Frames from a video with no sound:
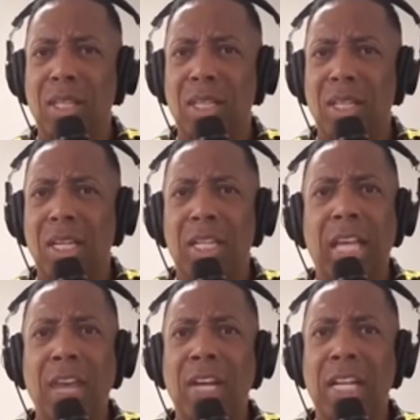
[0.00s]
mean? You know,
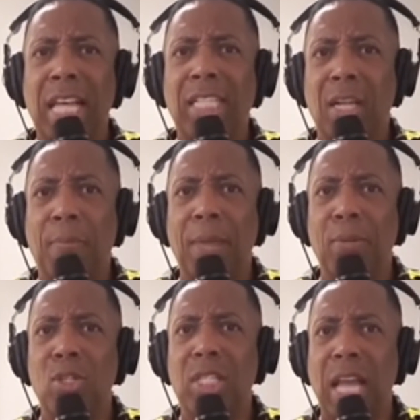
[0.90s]
you give a list of the
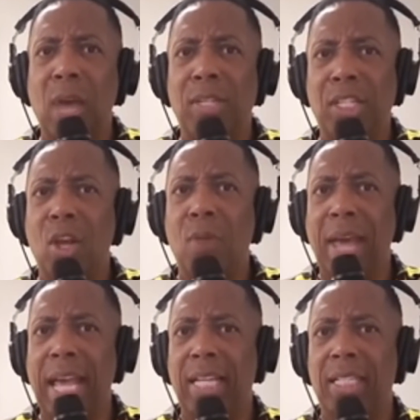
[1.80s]
people you slept with to your
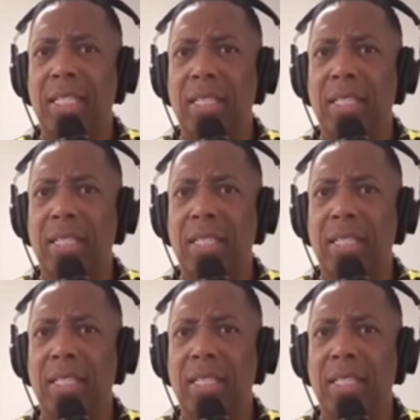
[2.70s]
mate.